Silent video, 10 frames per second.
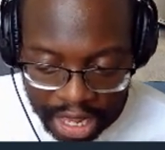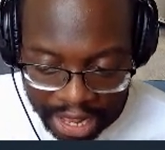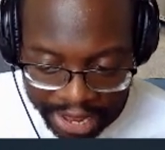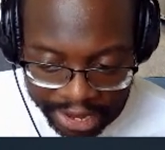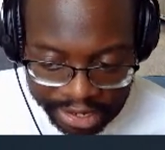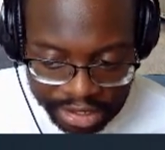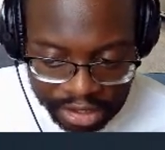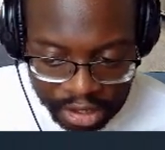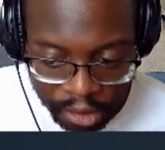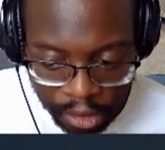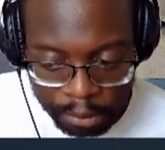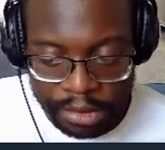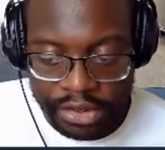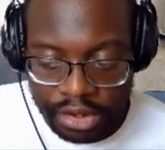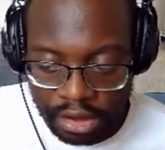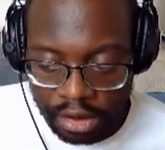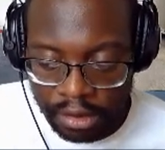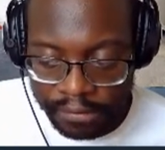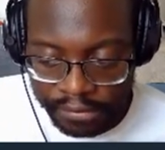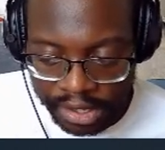and accomplish a lot
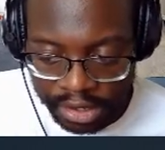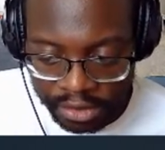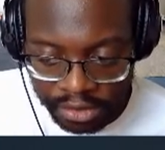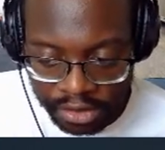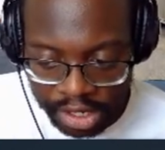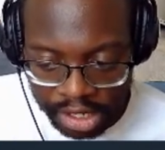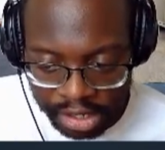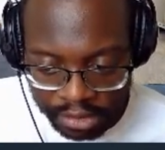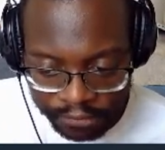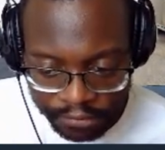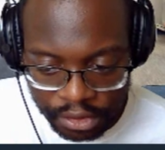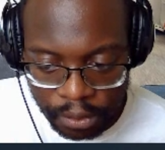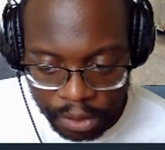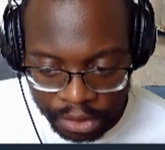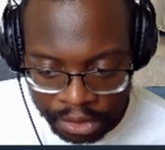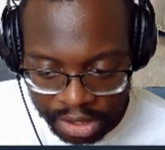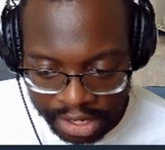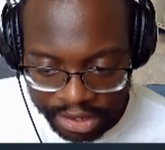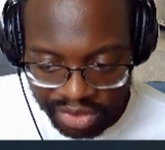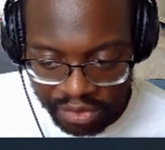of things in fewer
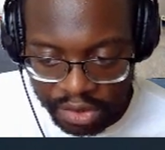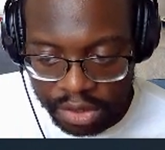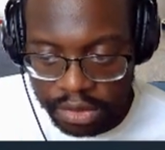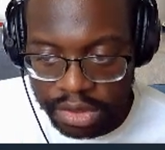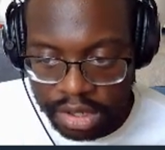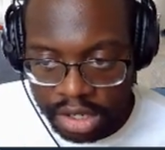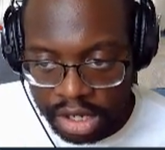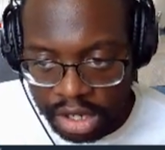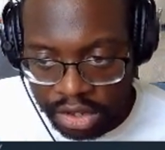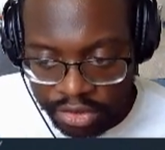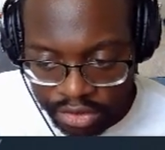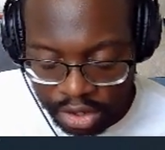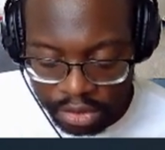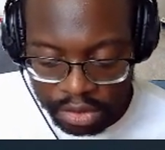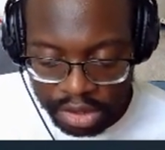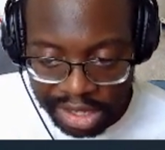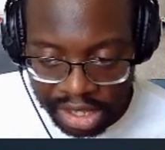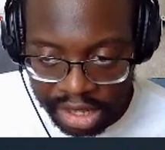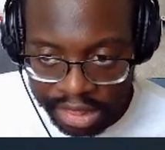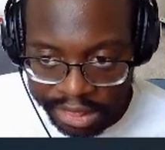lines of code. So
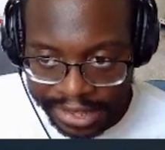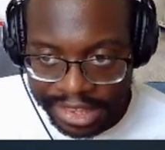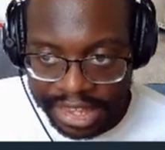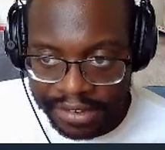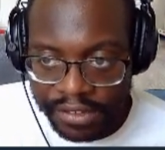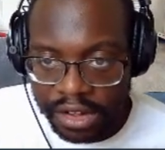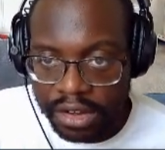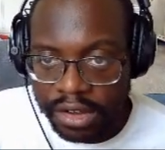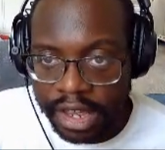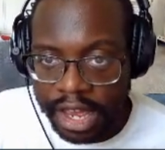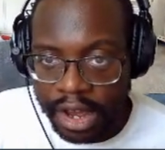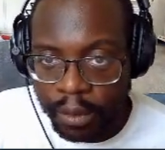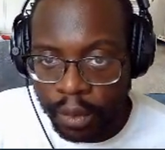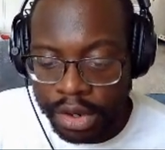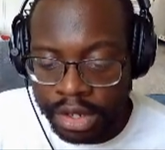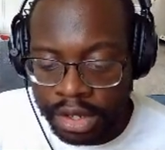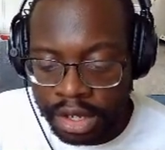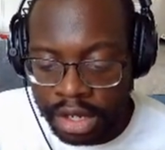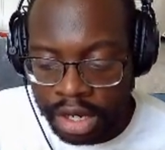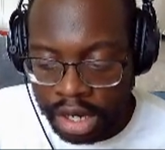let's have a look at what
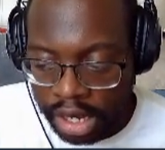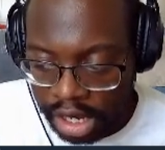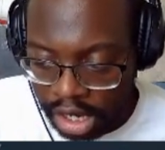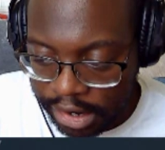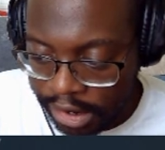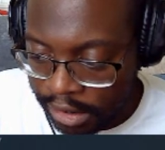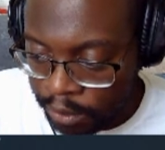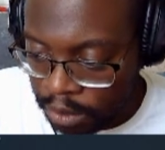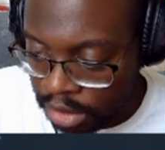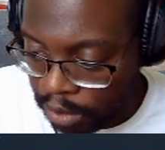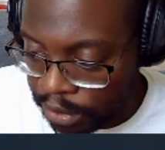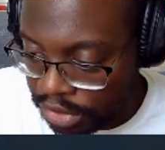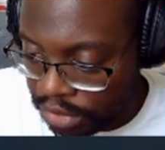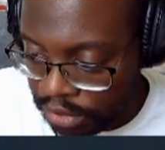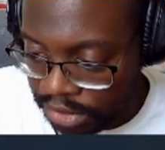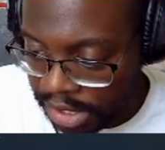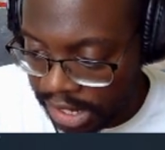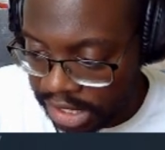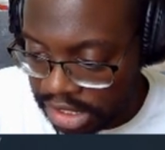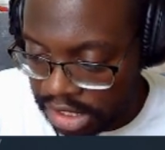dot reduce
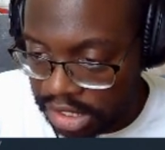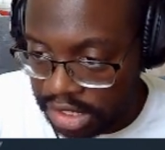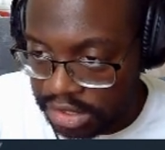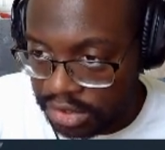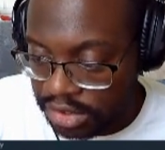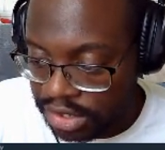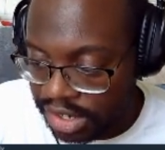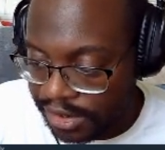actually does.